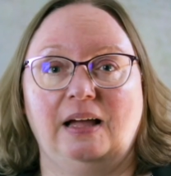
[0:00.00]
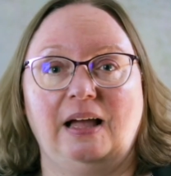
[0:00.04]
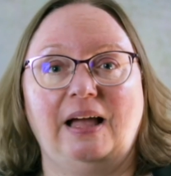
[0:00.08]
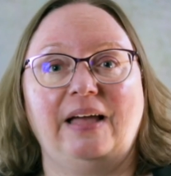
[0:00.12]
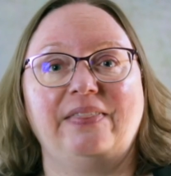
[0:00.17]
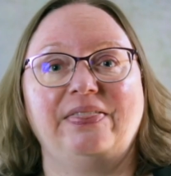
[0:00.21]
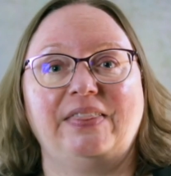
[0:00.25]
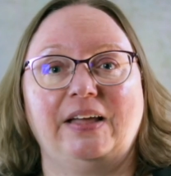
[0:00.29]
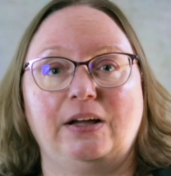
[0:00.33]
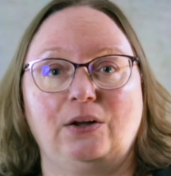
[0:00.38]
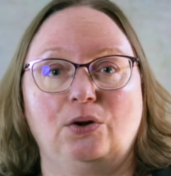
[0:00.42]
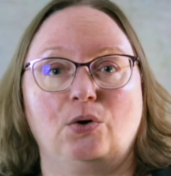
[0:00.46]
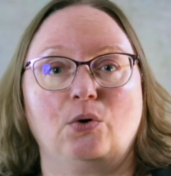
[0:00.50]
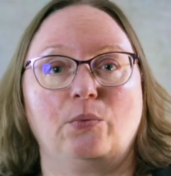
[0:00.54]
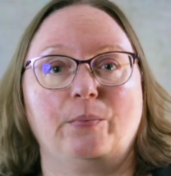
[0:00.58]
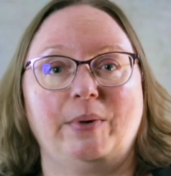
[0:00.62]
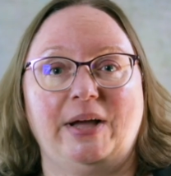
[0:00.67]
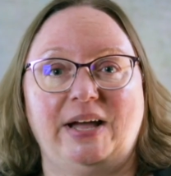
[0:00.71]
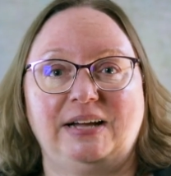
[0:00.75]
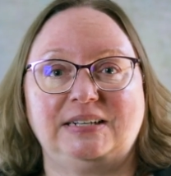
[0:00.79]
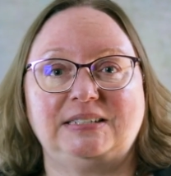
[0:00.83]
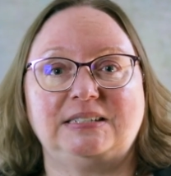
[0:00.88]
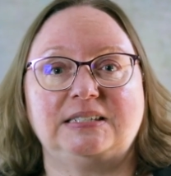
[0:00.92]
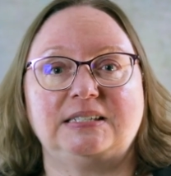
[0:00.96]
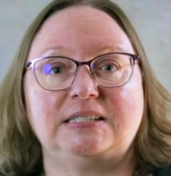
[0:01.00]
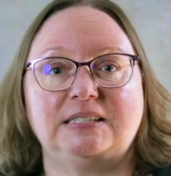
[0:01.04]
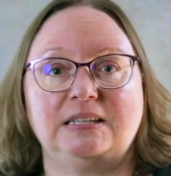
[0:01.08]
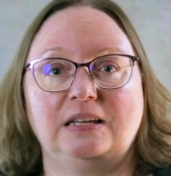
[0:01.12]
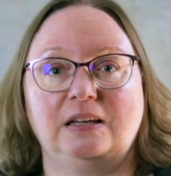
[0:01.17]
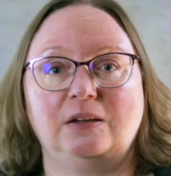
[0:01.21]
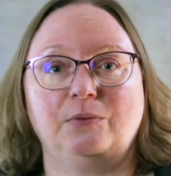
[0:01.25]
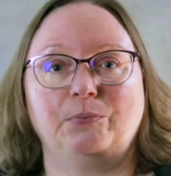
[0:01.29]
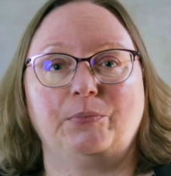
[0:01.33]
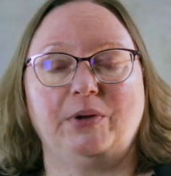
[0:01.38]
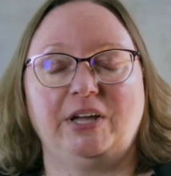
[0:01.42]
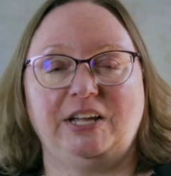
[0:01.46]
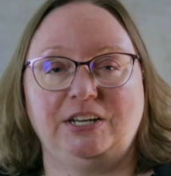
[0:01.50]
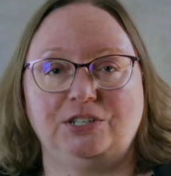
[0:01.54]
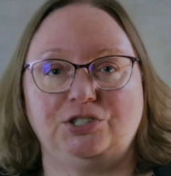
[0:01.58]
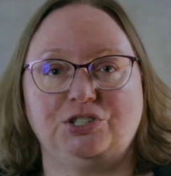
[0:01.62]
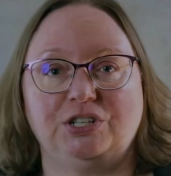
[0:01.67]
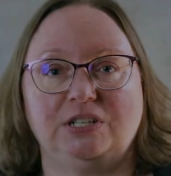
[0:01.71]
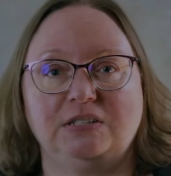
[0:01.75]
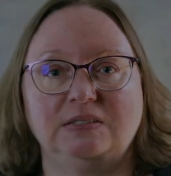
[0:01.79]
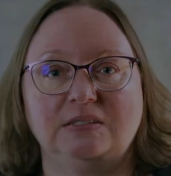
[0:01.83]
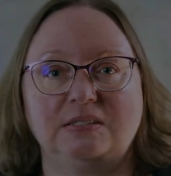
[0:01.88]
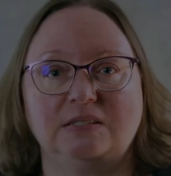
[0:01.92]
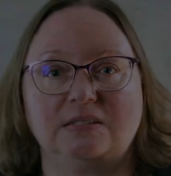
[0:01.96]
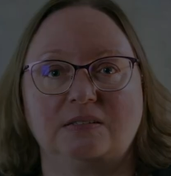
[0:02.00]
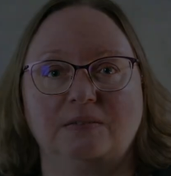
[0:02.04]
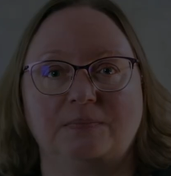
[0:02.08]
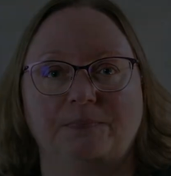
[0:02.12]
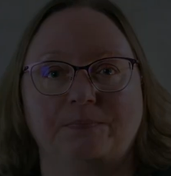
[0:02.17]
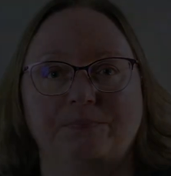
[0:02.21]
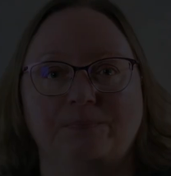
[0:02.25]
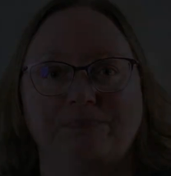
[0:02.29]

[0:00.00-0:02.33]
and then go back to seeing patients.